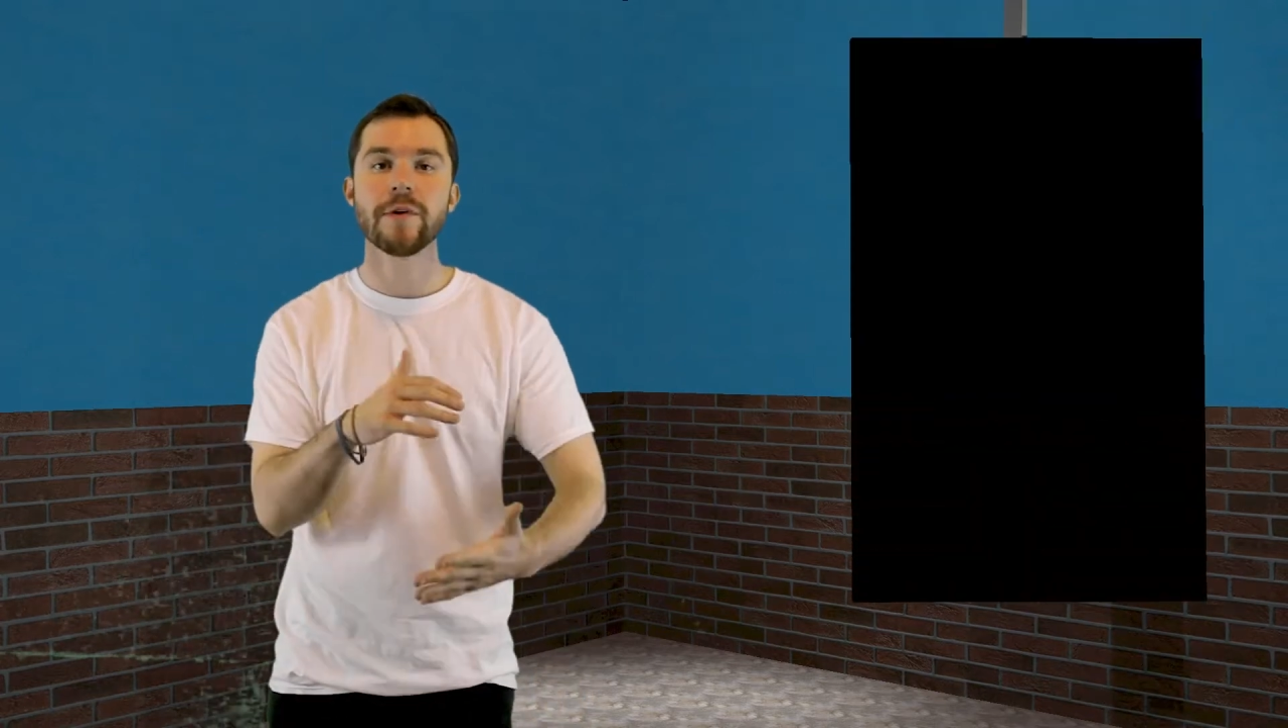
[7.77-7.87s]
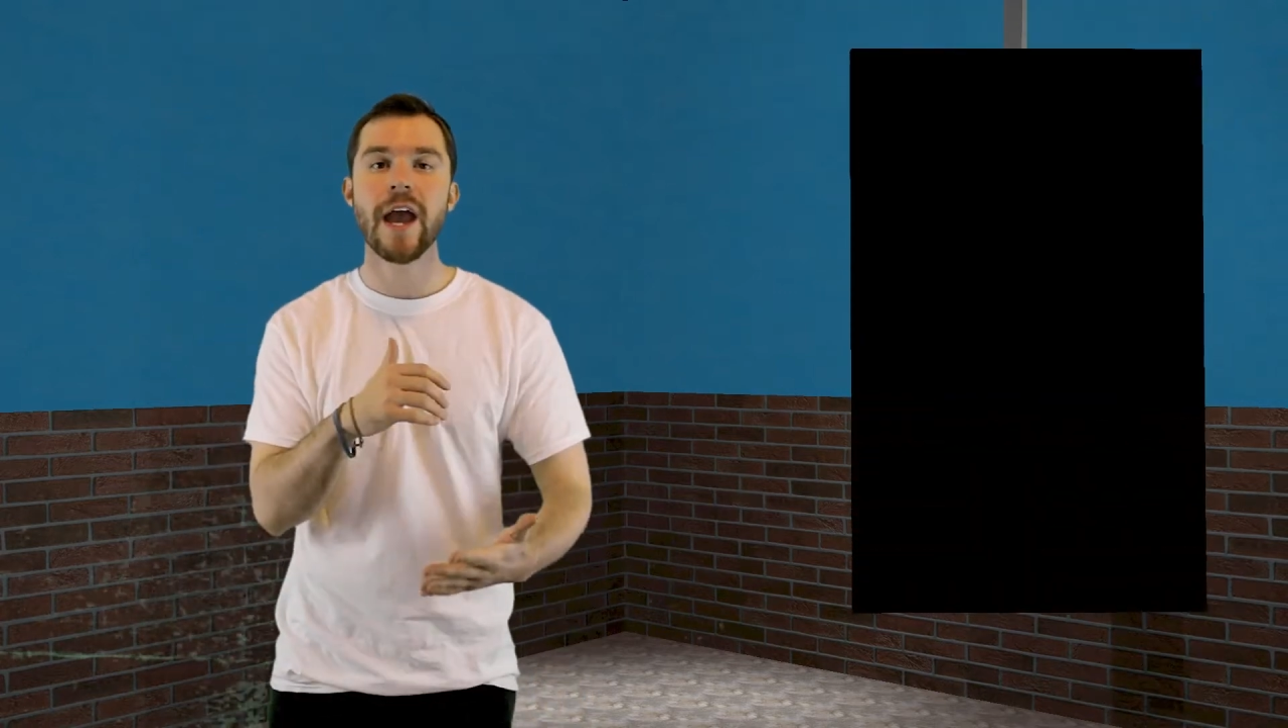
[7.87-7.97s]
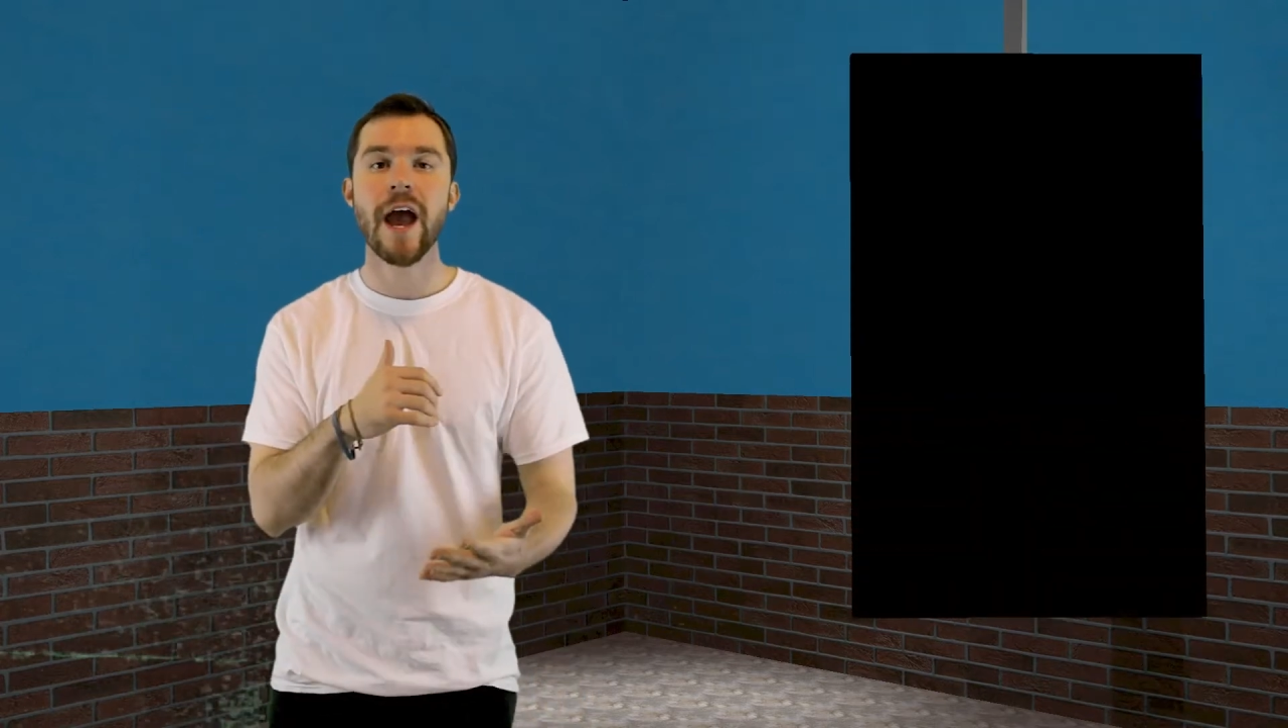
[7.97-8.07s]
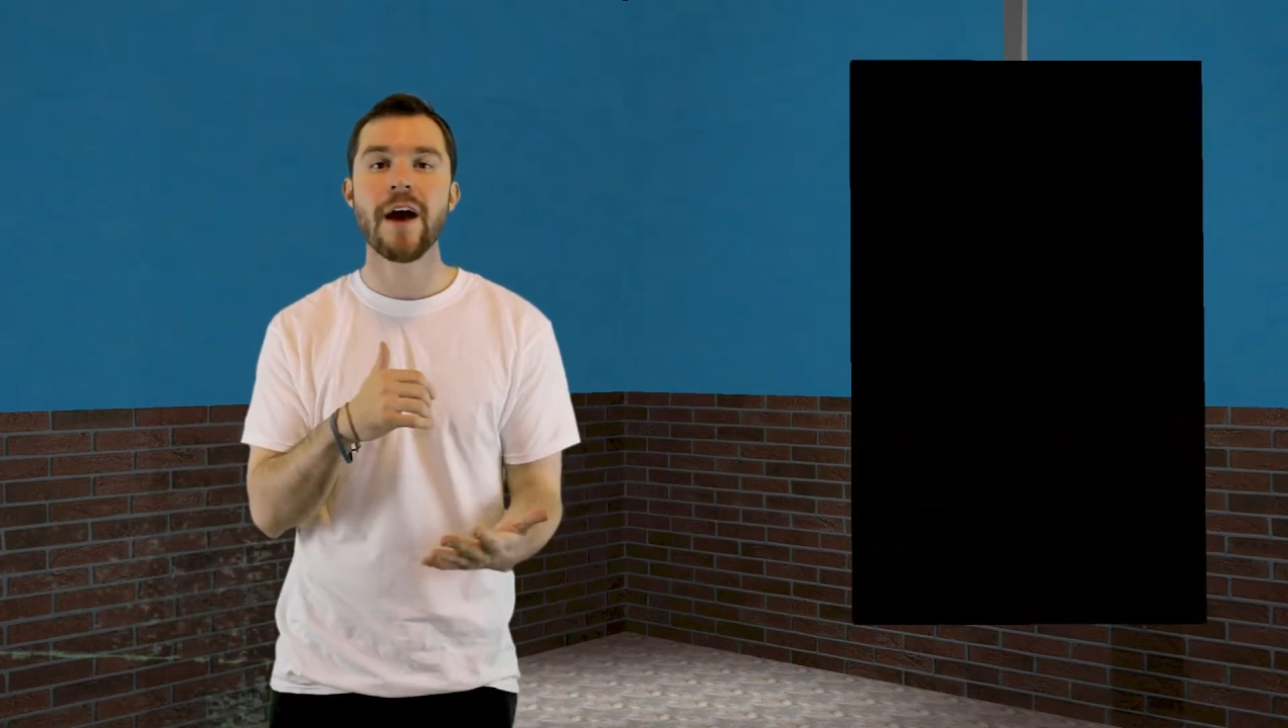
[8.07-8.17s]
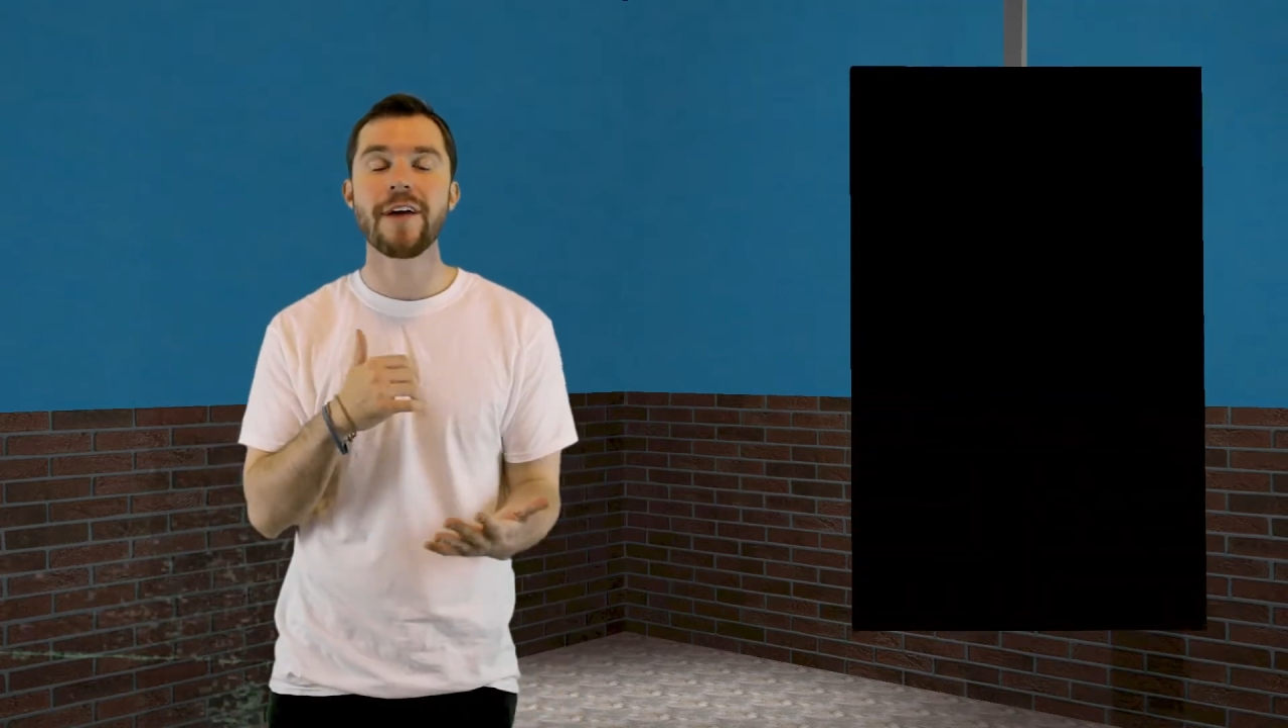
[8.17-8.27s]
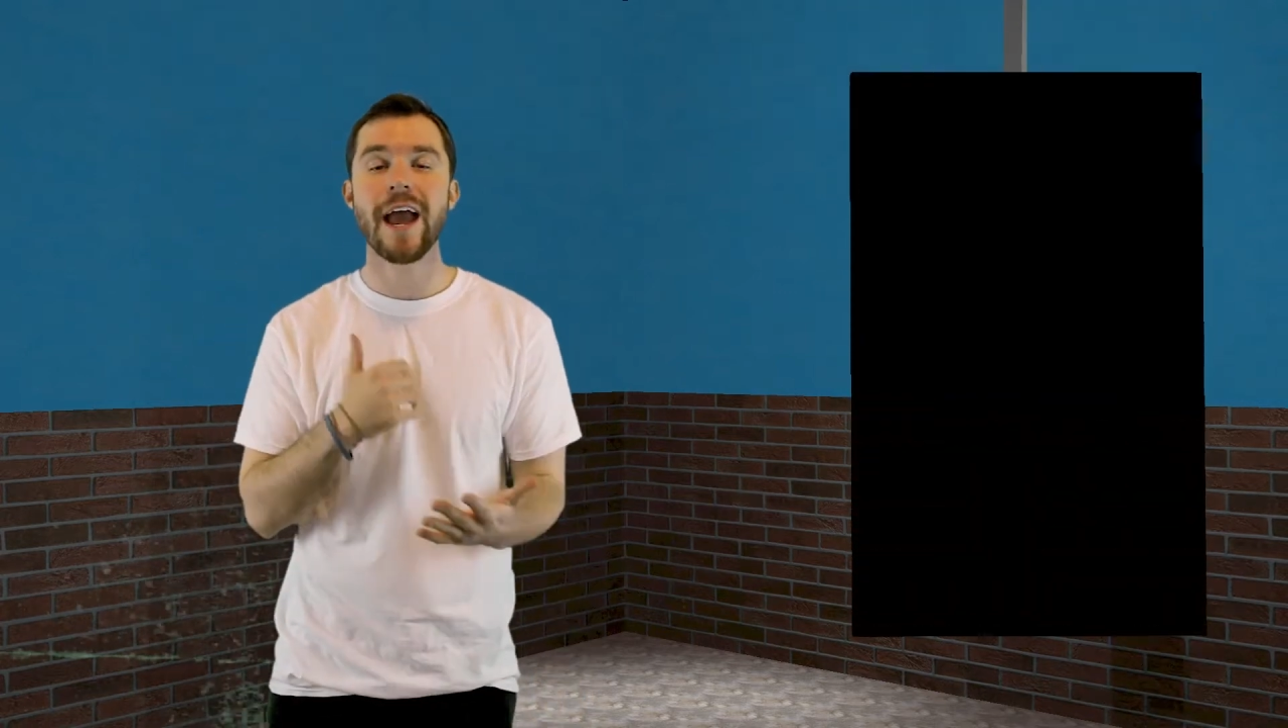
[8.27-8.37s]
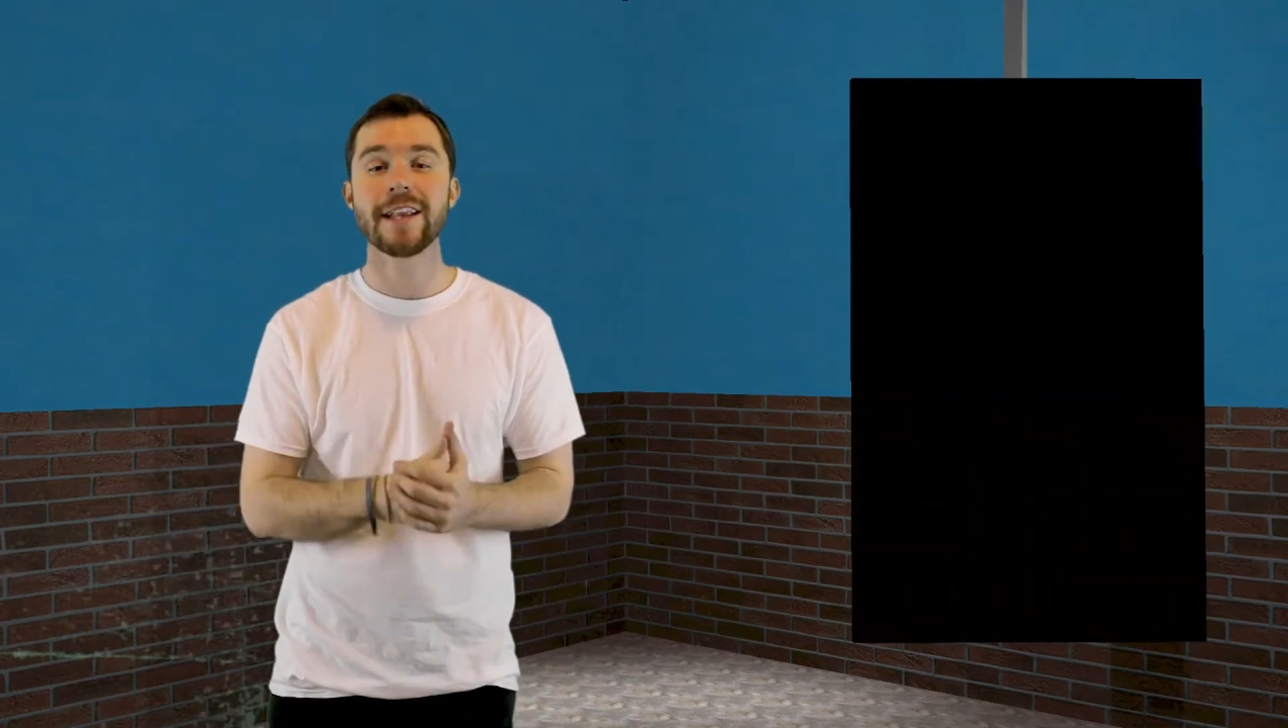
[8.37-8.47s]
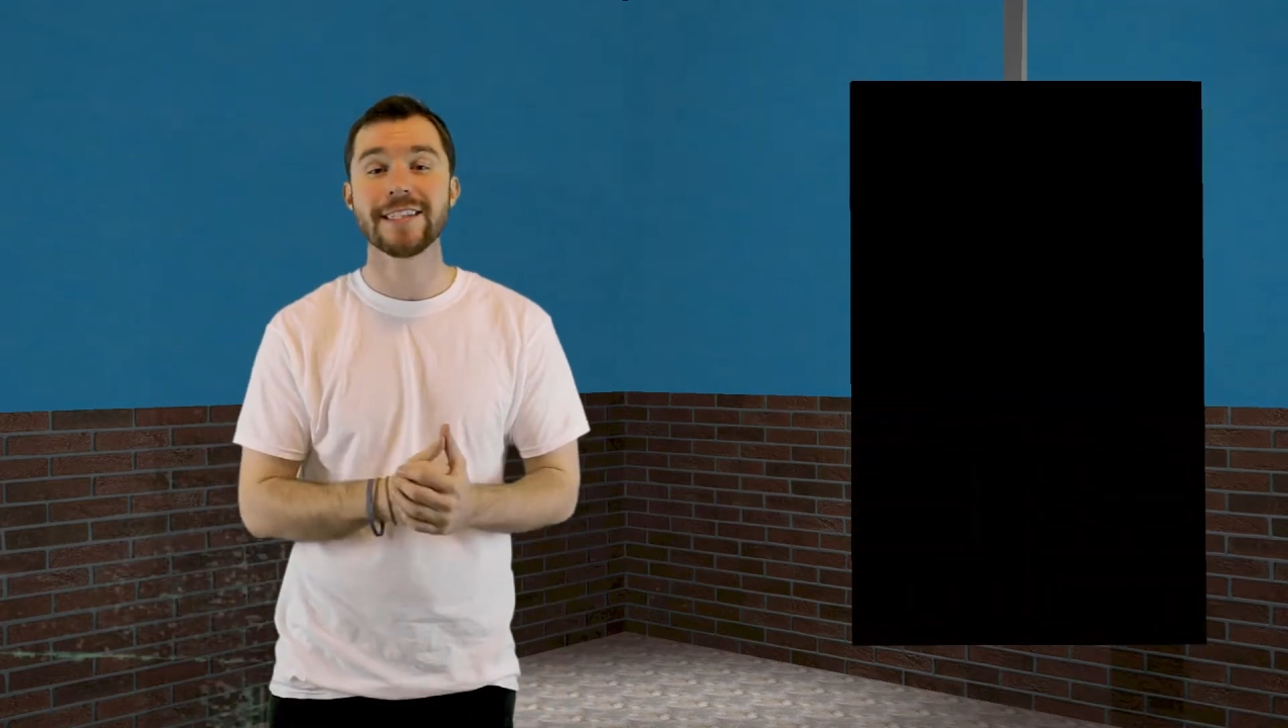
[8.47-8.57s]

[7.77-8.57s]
we have